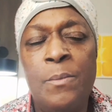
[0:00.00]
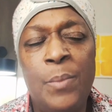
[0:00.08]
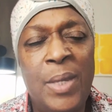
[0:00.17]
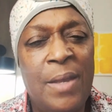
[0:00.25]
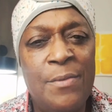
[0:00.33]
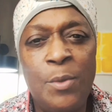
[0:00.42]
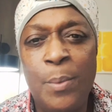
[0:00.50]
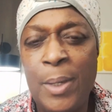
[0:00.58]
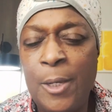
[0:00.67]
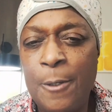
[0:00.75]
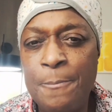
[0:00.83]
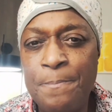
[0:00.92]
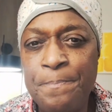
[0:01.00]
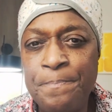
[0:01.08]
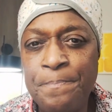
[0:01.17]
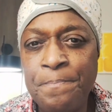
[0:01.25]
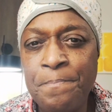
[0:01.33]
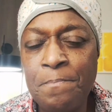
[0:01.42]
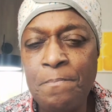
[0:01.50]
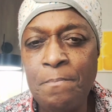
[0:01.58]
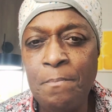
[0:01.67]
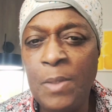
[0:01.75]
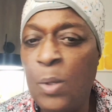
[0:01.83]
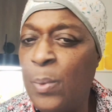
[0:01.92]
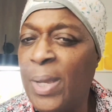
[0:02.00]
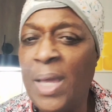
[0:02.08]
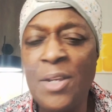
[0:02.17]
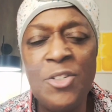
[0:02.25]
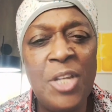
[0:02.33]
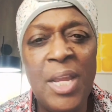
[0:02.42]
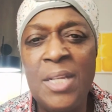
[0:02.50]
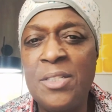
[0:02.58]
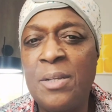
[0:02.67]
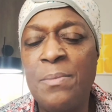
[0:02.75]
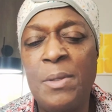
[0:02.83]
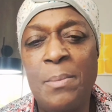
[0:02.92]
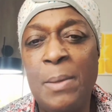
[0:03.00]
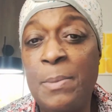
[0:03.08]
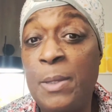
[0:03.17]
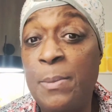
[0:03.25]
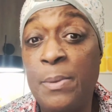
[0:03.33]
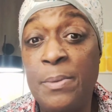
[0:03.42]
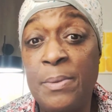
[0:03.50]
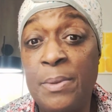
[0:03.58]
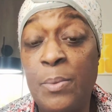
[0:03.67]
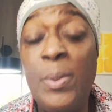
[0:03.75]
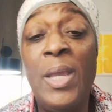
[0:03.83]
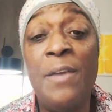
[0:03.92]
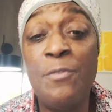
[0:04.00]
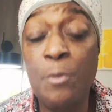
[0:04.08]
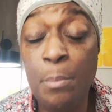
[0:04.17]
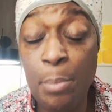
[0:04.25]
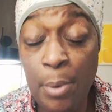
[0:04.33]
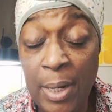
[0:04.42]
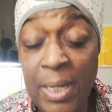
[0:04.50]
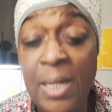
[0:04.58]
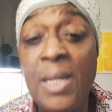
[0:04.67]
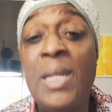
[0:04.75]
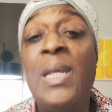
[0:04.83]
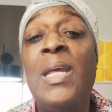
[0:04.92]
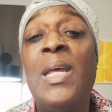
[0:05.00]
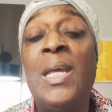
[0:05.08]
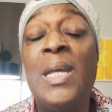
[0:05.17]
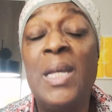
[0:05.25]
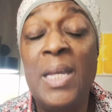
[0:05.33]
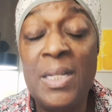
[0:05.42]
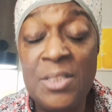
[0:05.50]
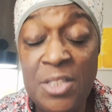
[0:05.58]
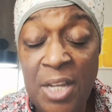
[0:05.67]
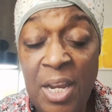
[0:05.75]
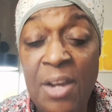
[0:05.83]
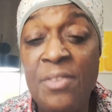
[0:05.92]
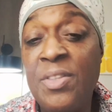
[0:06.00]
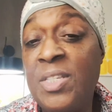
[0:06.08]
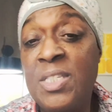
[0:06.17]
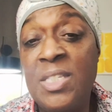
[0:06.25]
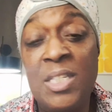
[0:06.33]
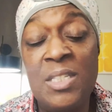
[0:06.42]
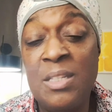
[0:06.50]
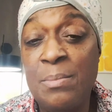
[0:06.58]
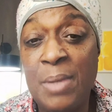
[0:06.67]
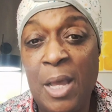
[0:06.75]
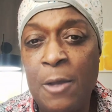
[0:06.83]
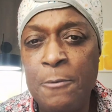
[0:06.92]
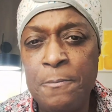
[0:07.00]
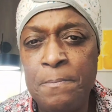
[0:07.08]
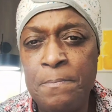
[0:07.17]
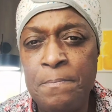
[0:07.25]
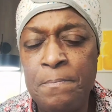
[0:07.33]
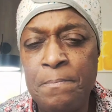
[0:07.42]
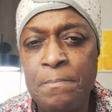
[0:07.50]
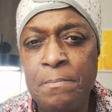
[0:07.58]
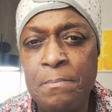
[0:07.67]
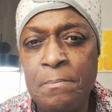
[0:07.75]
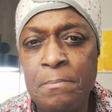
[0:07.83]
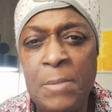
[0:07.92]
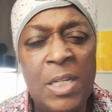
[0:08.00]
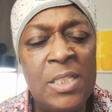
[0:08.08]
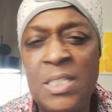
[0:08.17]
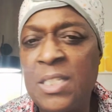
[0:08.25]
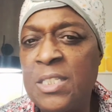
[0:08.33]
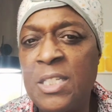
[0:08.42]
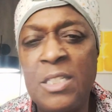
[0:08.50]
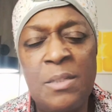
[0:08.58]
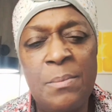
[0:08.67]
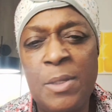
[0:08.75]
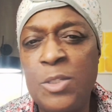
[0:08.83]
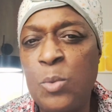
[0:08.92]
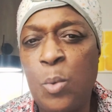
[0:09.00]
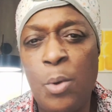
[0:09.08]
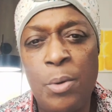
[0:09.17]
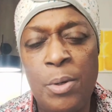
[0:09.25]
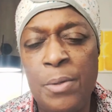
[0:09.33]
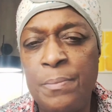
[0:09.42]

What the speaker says: We have to wake up. We got to change something, my people. We have to break and tear this system down because this system doesn't work.